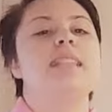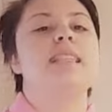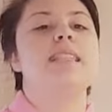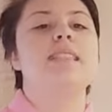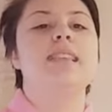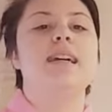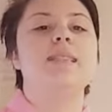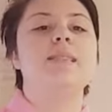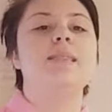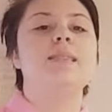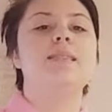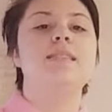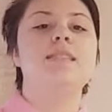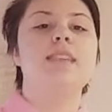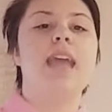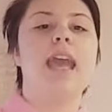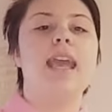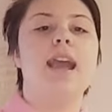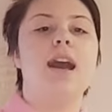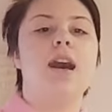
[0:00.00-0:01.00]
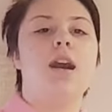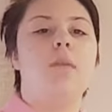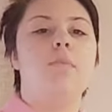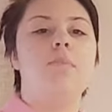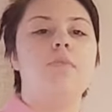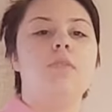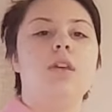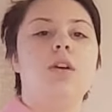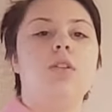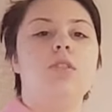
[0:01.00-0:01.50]
it doesn't stay up.
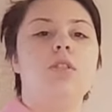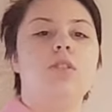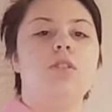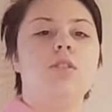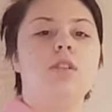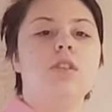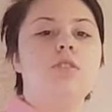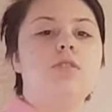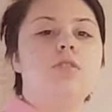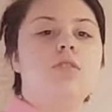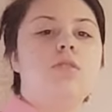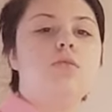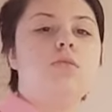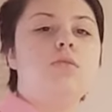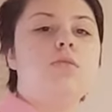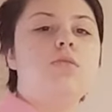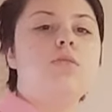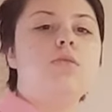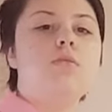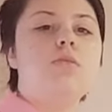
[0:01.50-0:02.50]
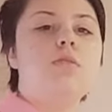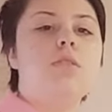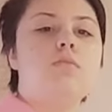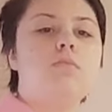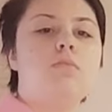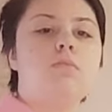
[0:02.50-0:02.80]
It literally, as soon as you